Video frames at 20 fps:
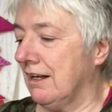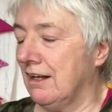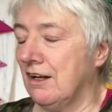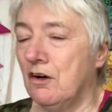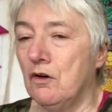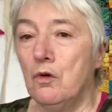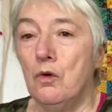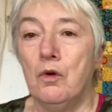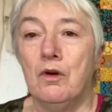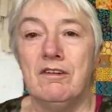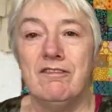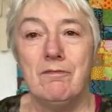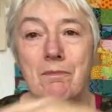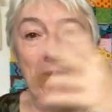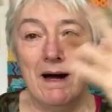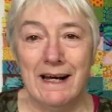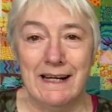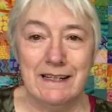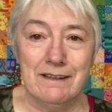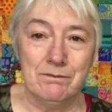all of
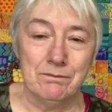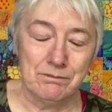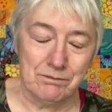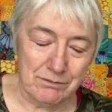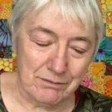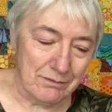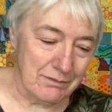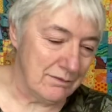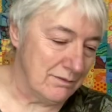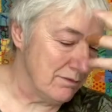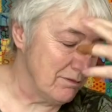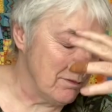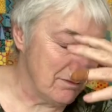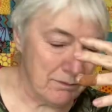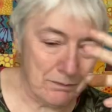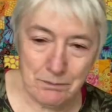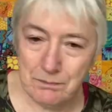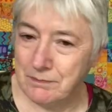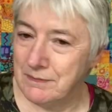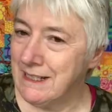my
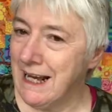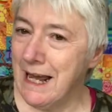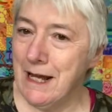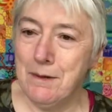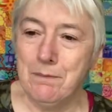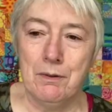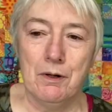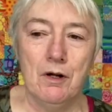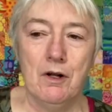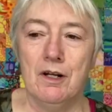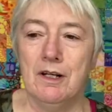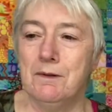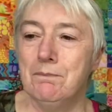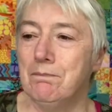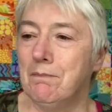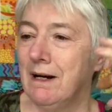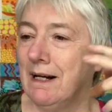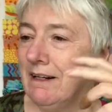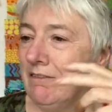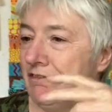table and
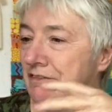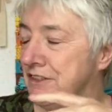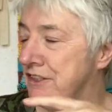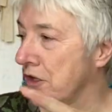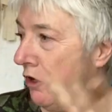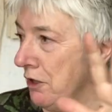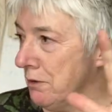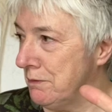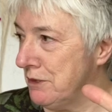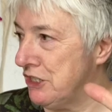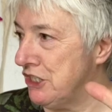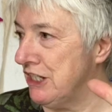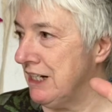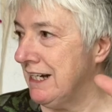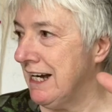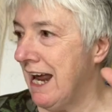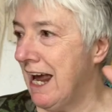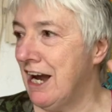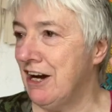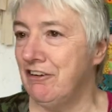my sewing
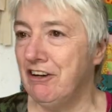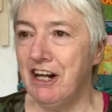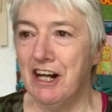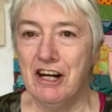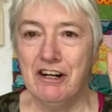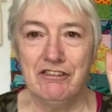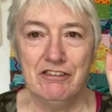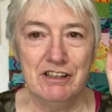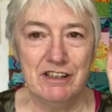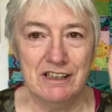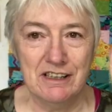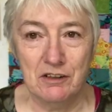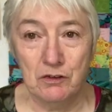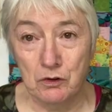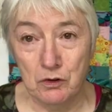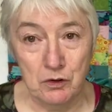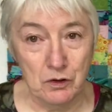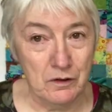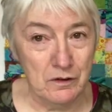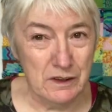machine area and
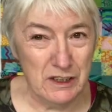all,